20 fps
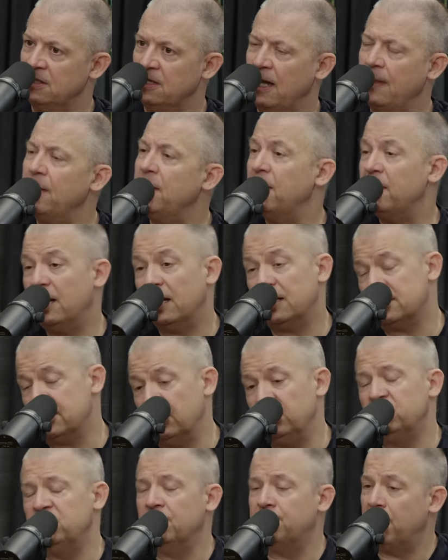And then the next day
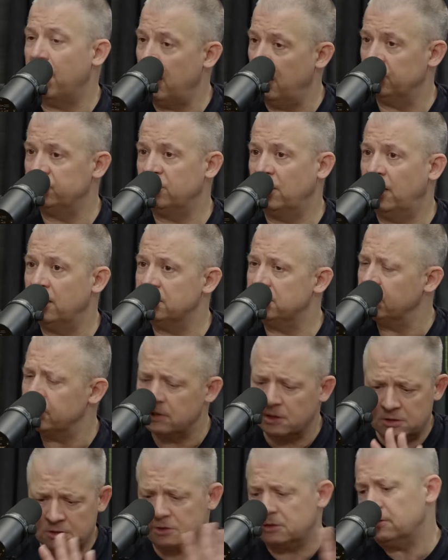she apologized, and I was
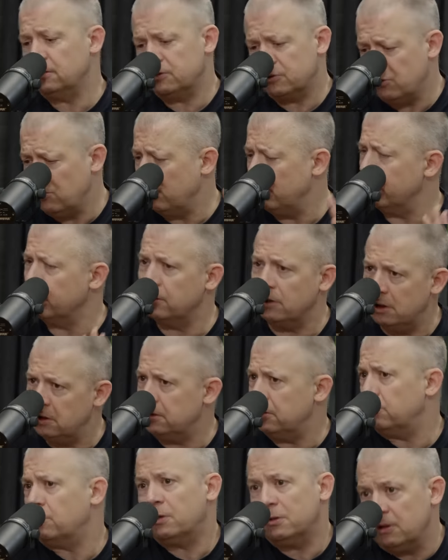like, "It's, it's cool, we're good,
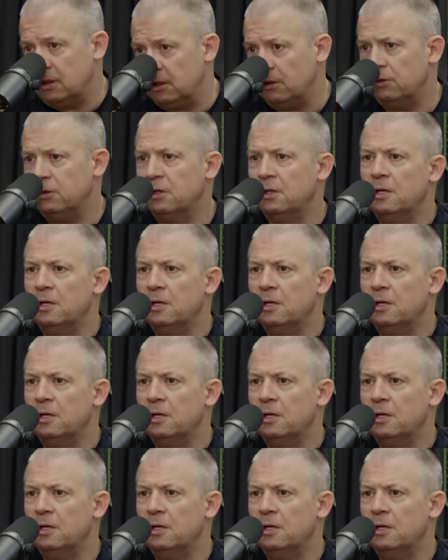don't worry," you know.